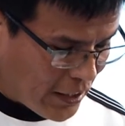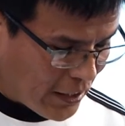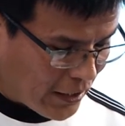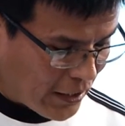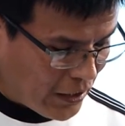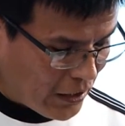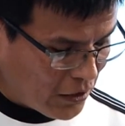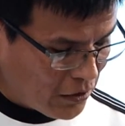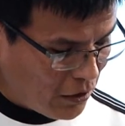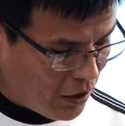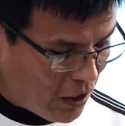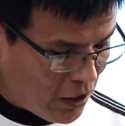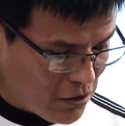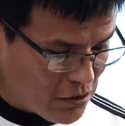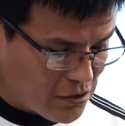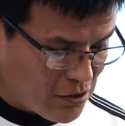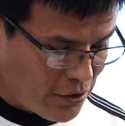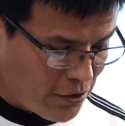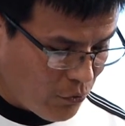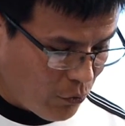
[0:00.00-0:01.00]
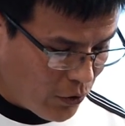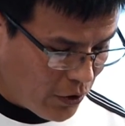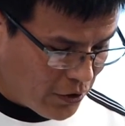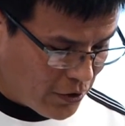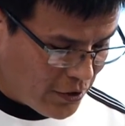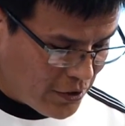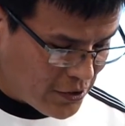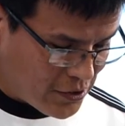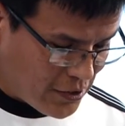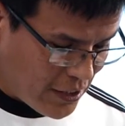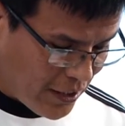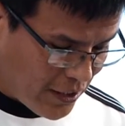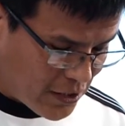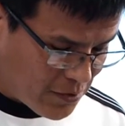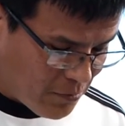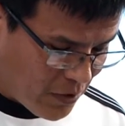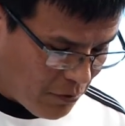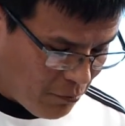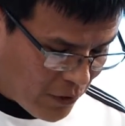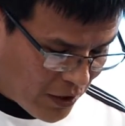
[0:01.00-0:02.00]
and getting lost in the wilderness that
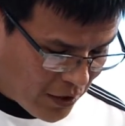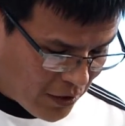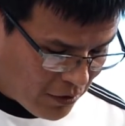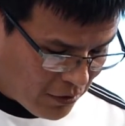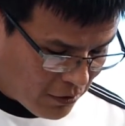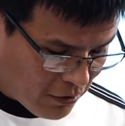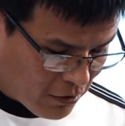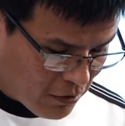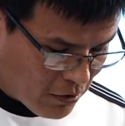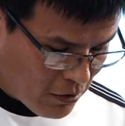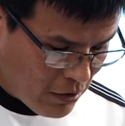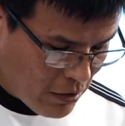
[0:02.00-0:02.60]
is my mind.